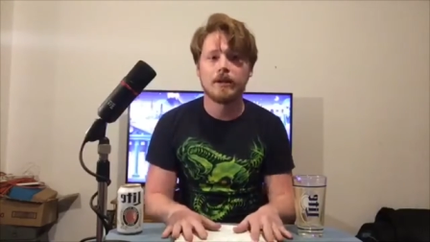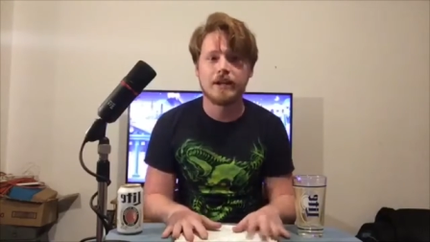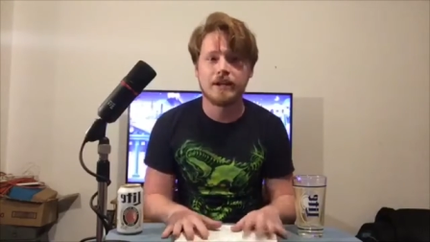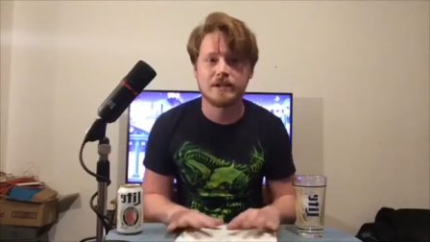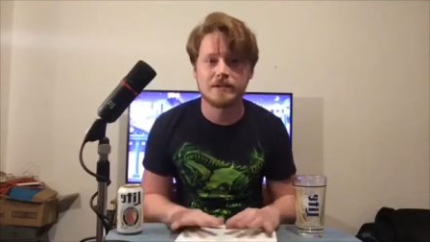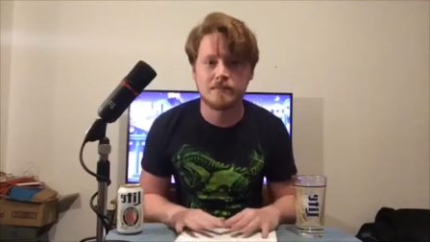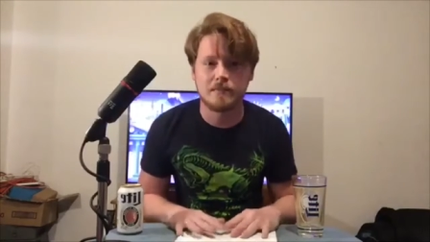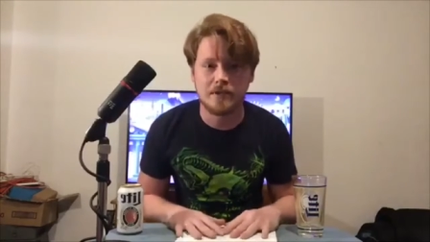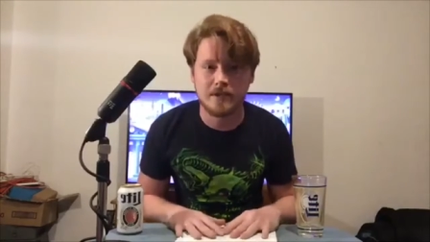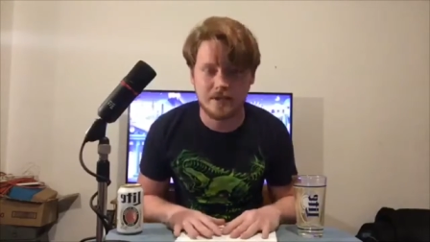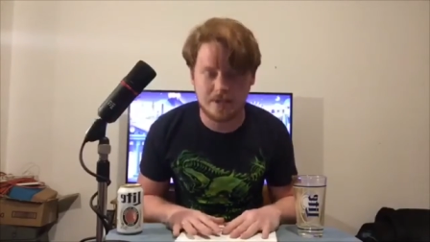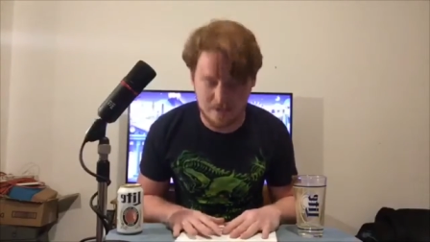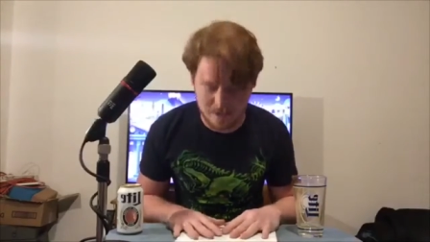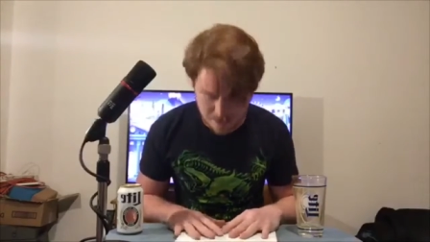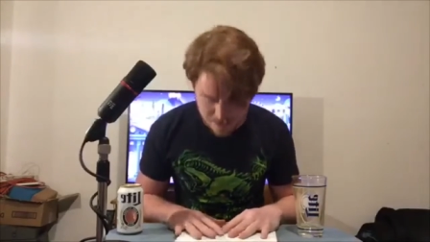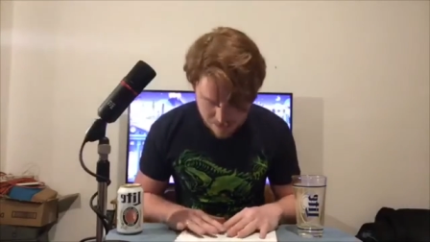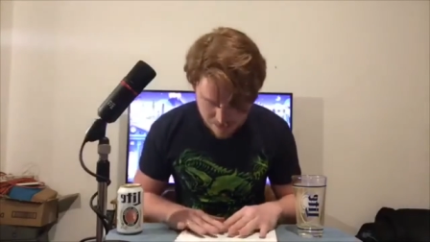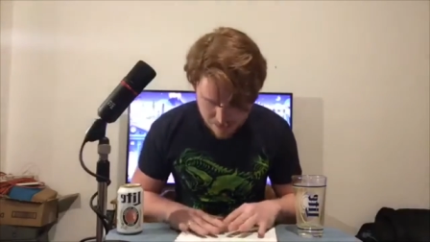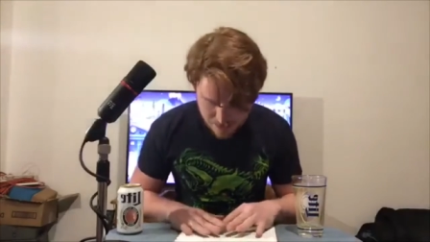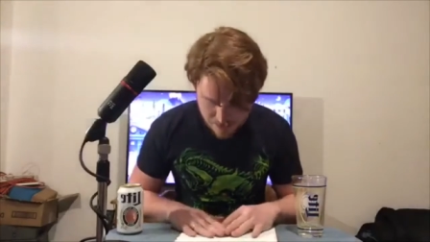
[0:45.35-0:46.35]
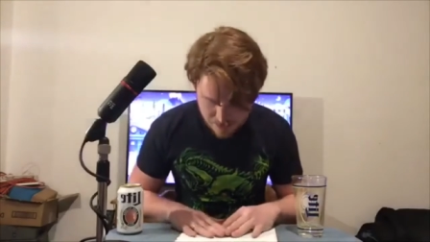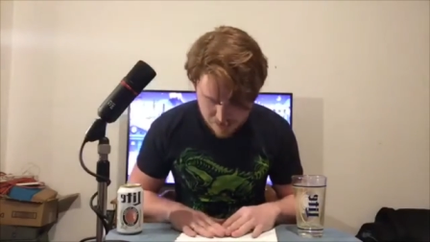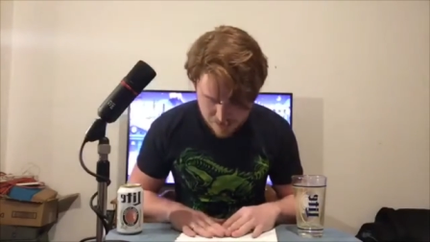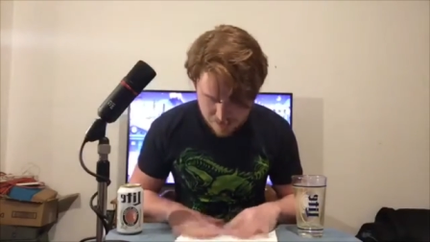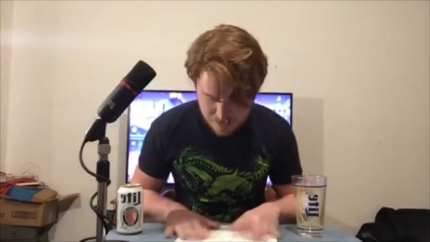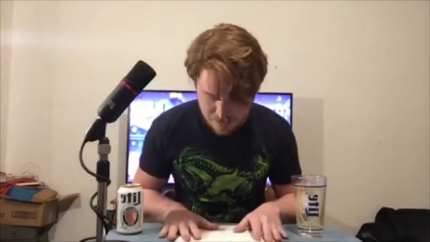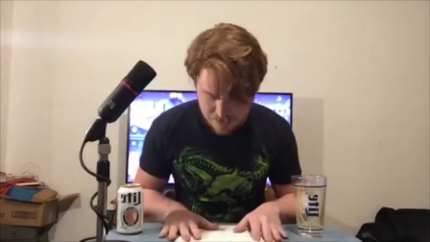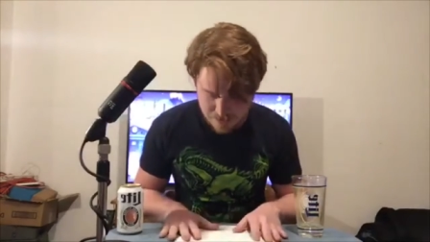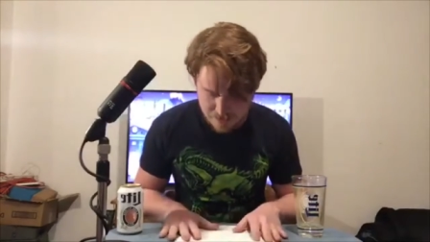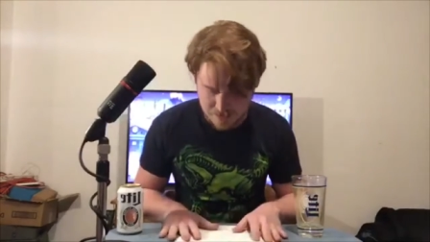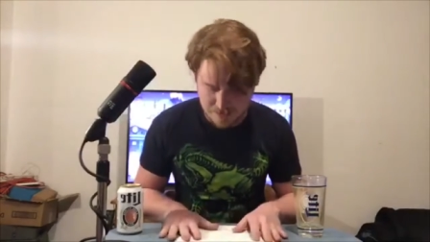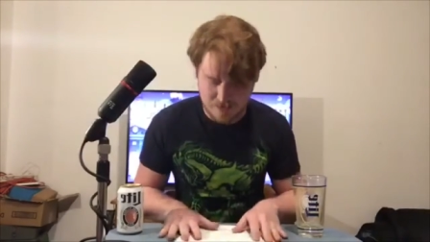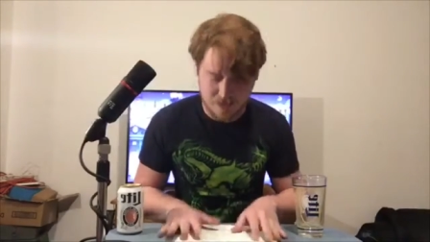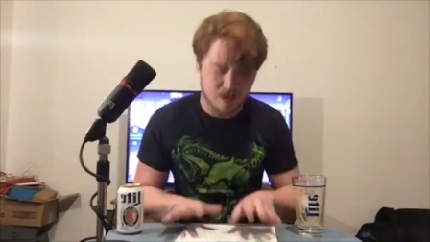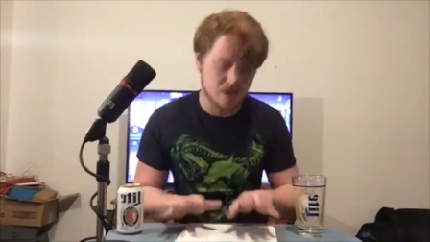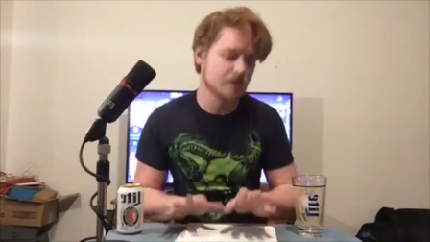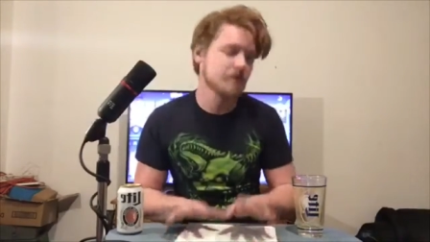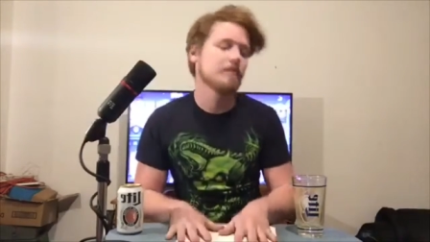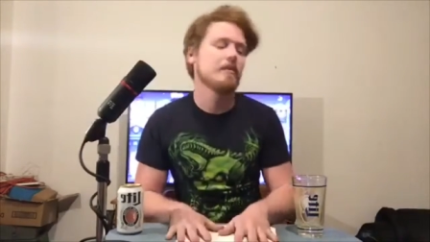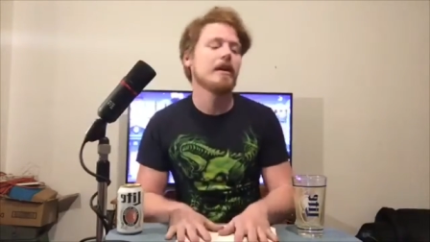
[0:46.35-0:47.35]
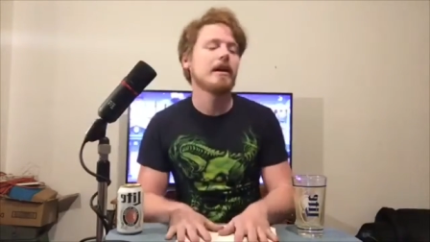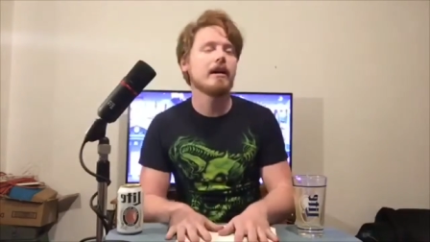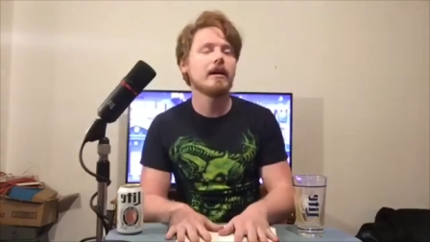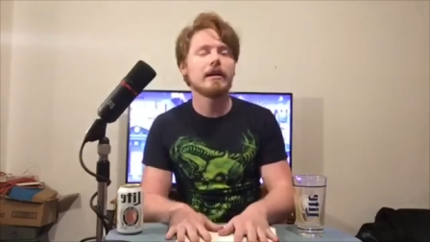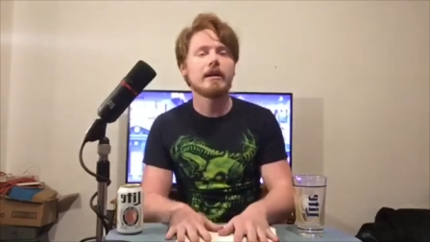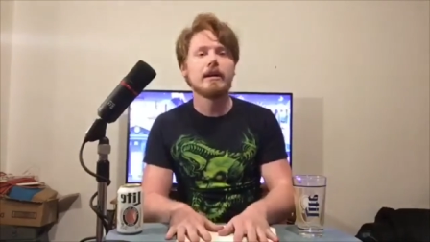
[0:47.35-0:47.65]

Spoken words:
has been talked about.